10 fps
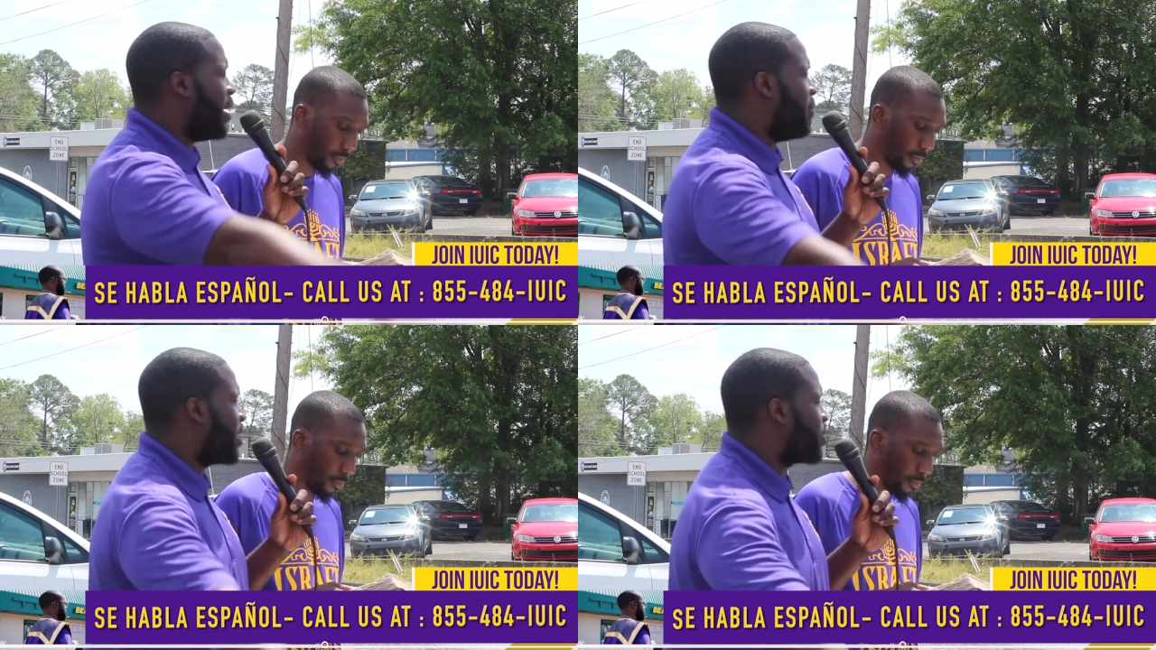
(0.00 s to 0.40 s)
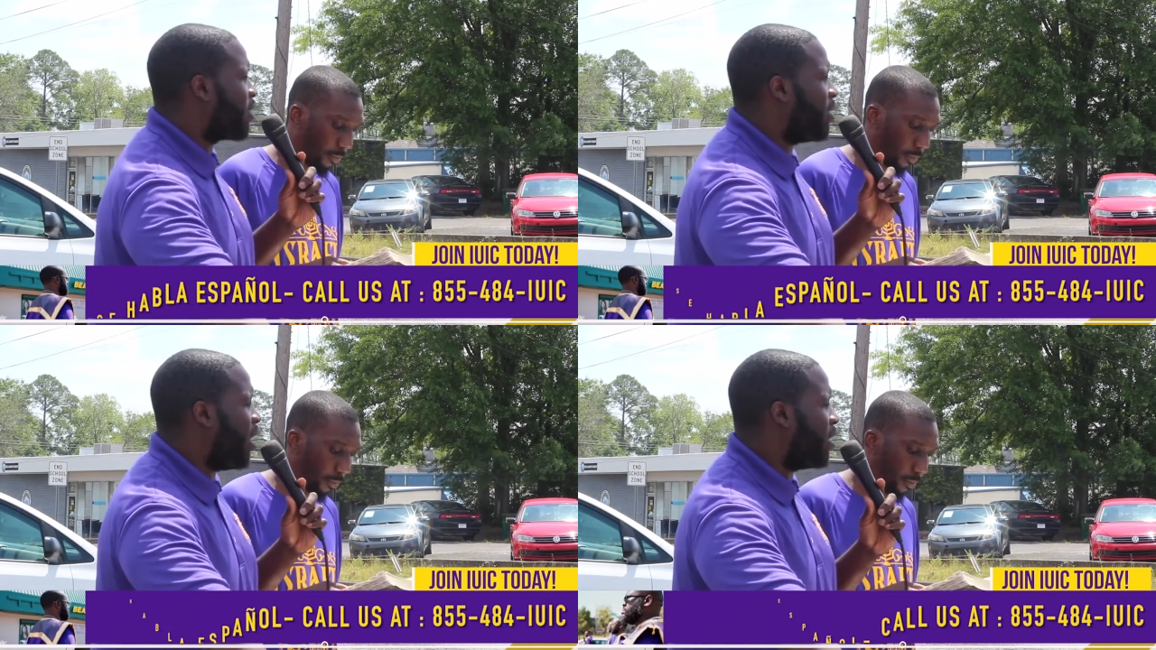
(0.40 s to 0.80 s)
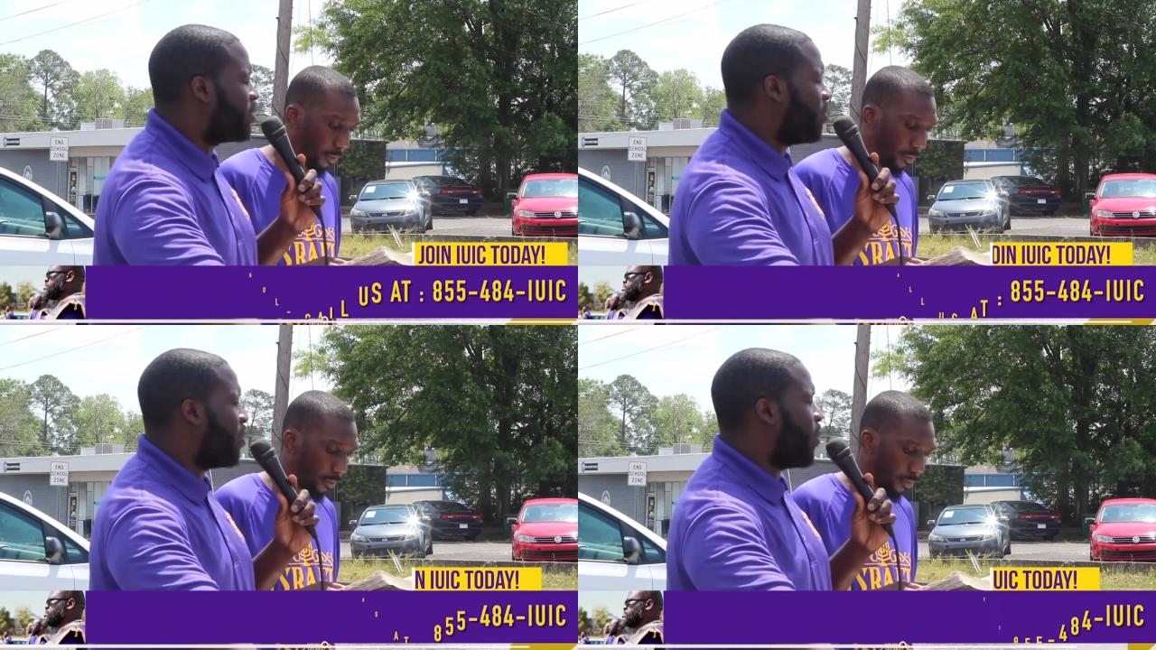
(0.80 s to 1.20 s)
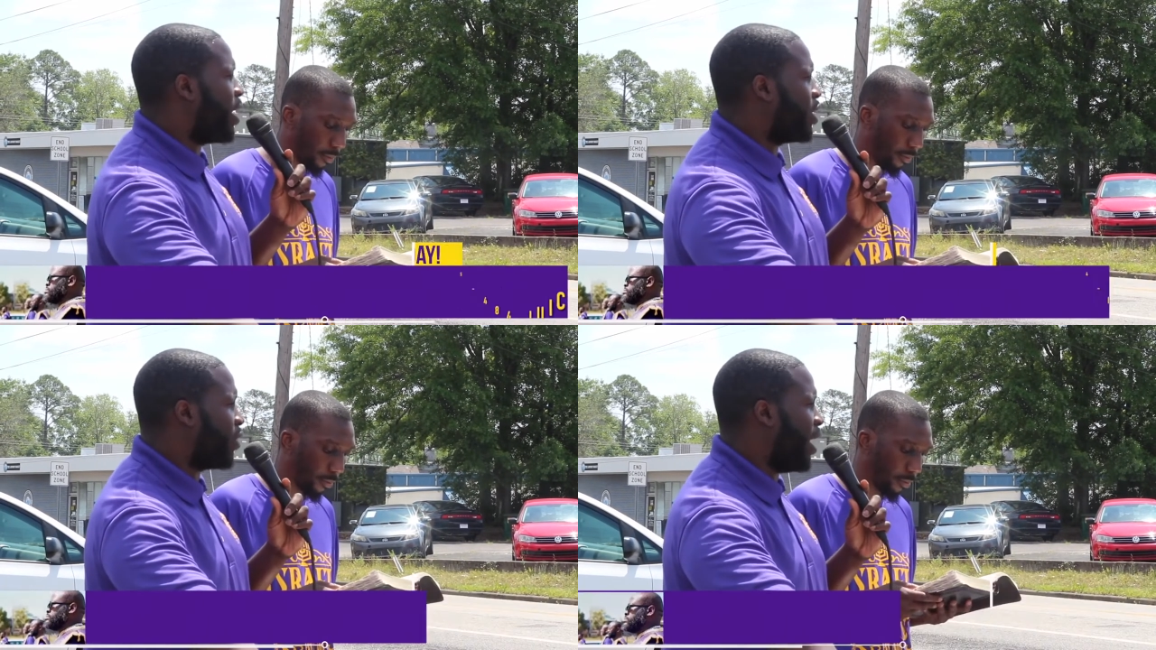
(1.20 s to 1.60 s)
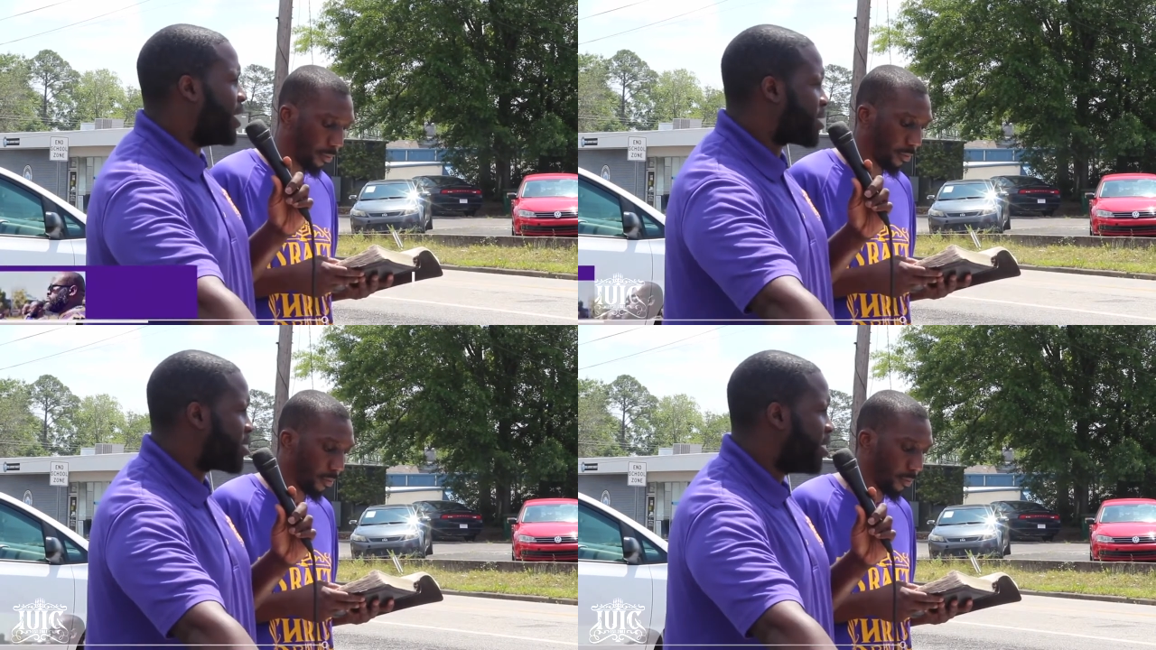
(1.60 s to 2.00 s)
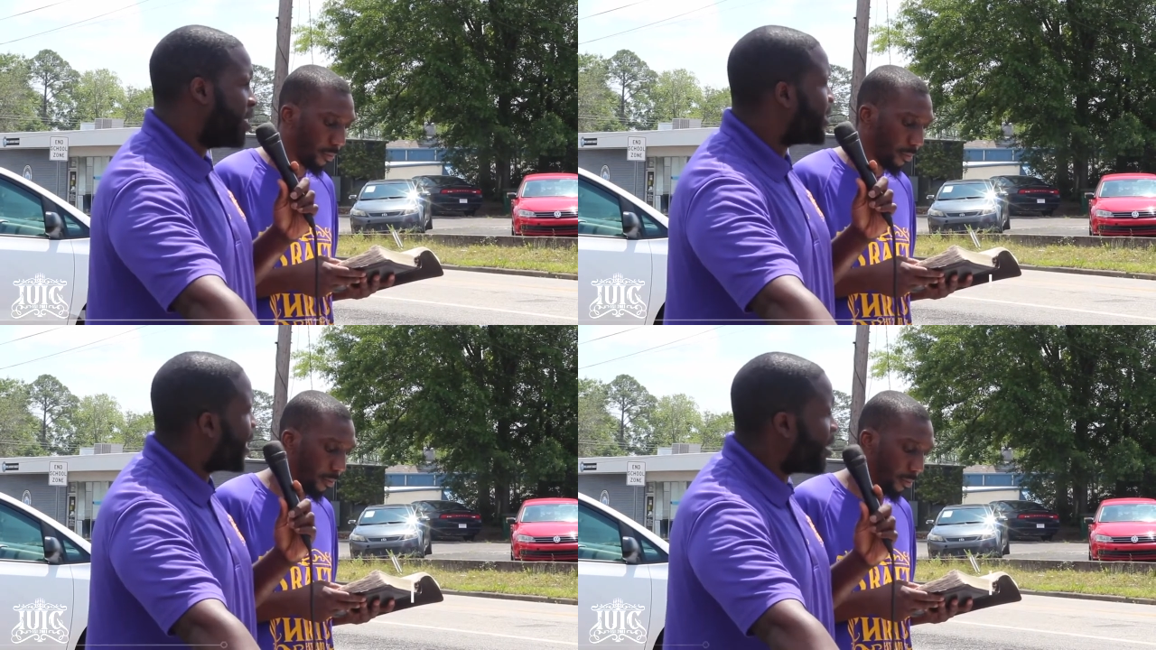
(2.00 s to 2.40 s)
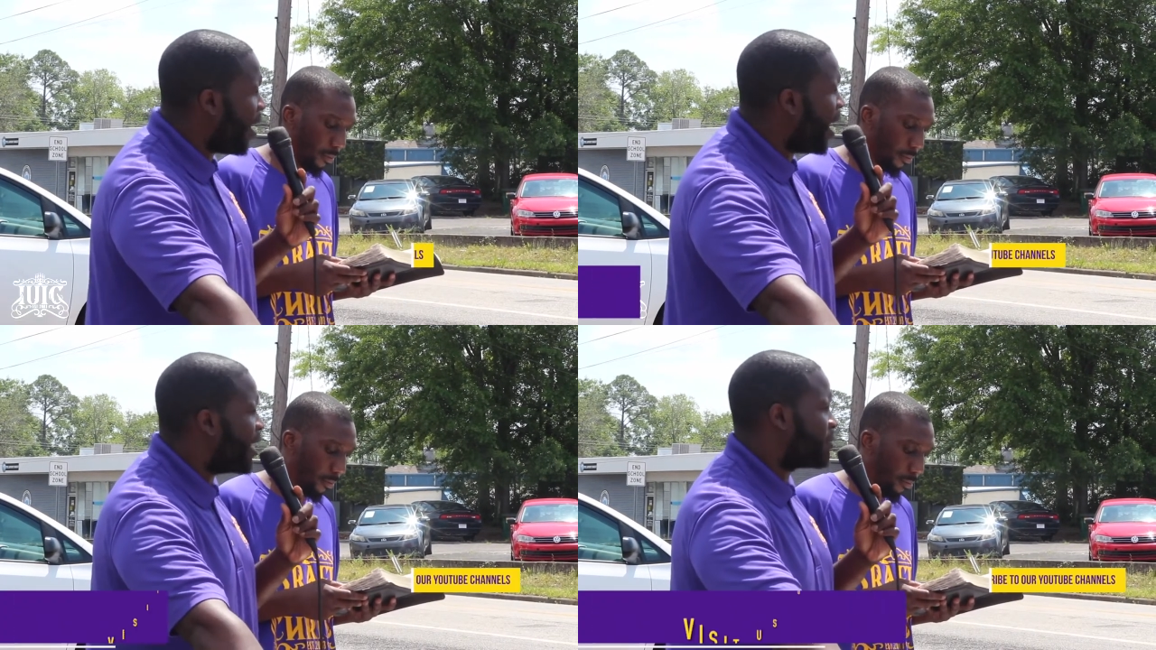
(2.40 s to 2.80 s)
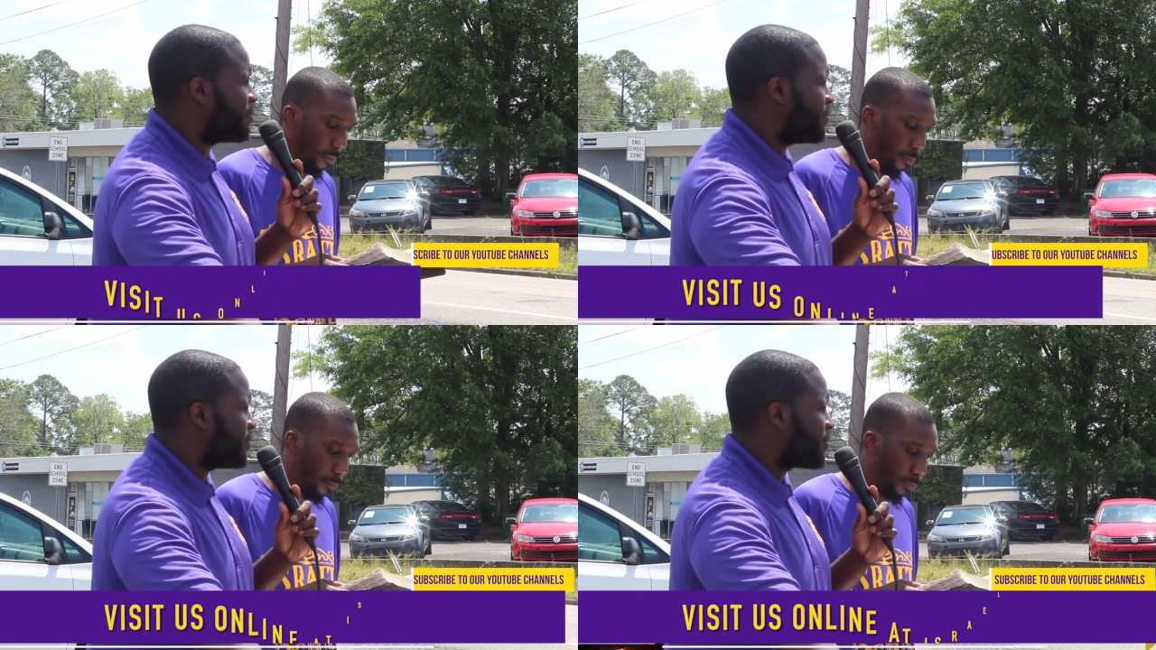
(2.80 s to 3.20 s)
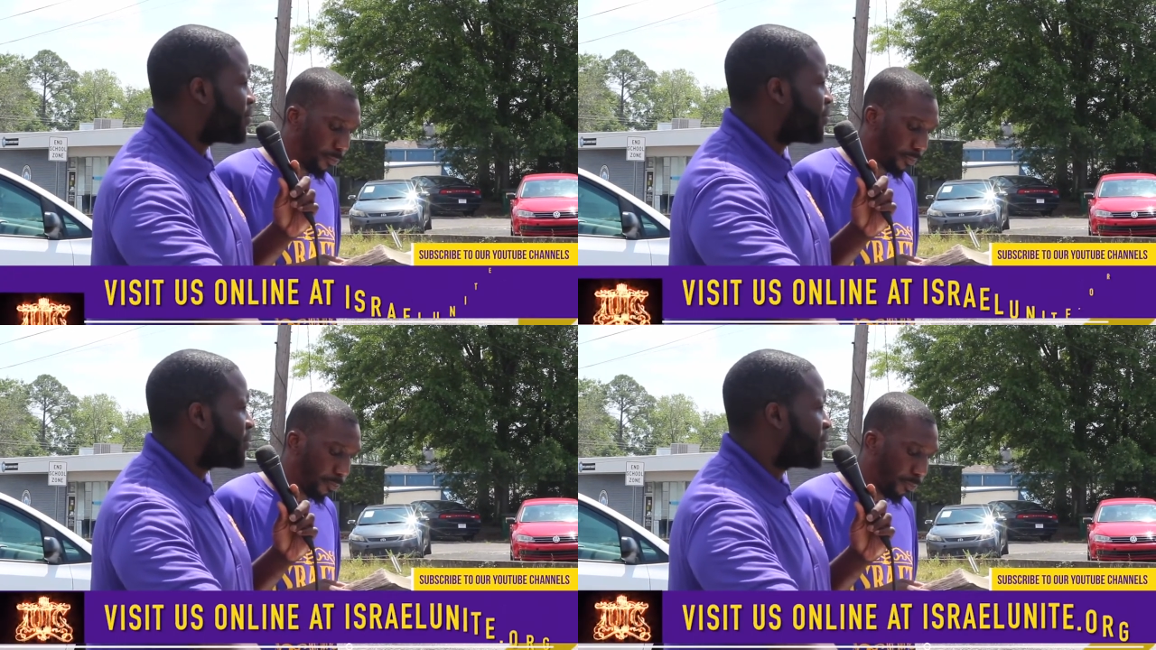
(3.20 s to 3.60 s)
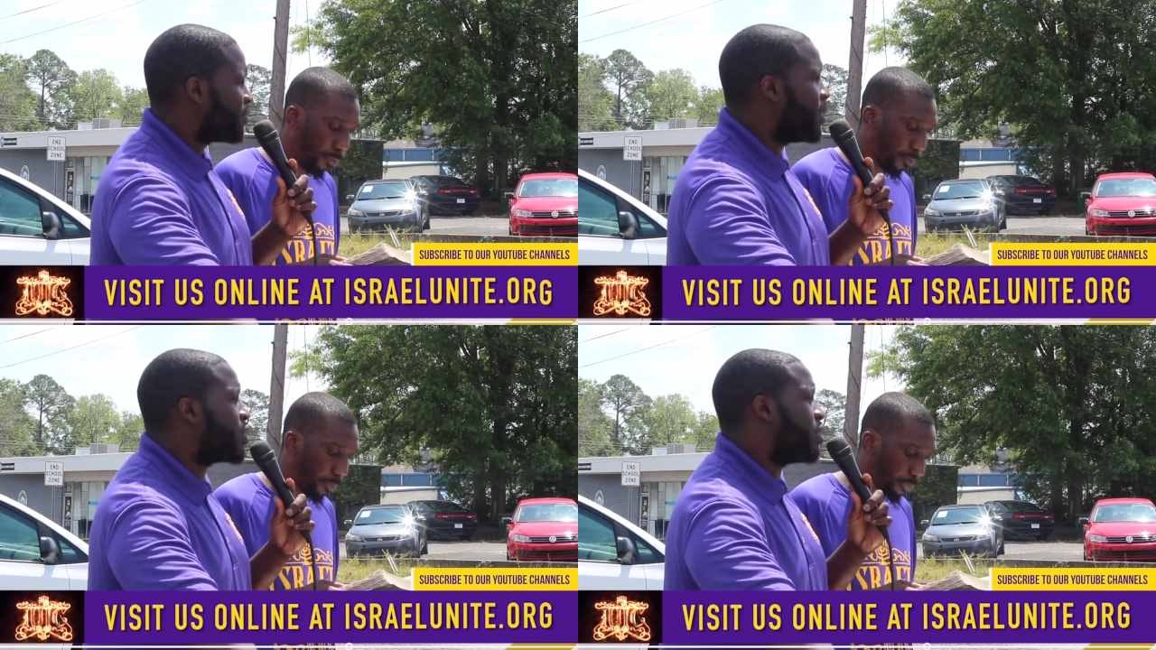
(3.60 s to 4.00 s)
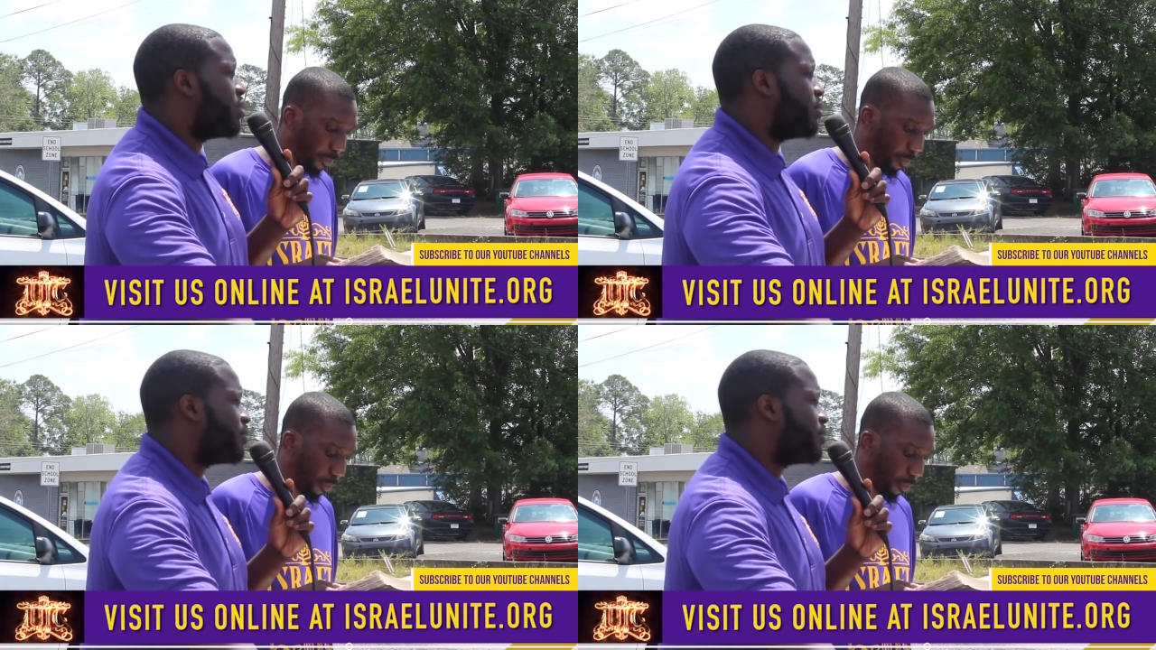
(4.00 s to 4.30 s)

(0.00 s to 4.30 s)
Speaker 1: that big joker uh, doing wearing a dress? That ain't right. Yes, sir.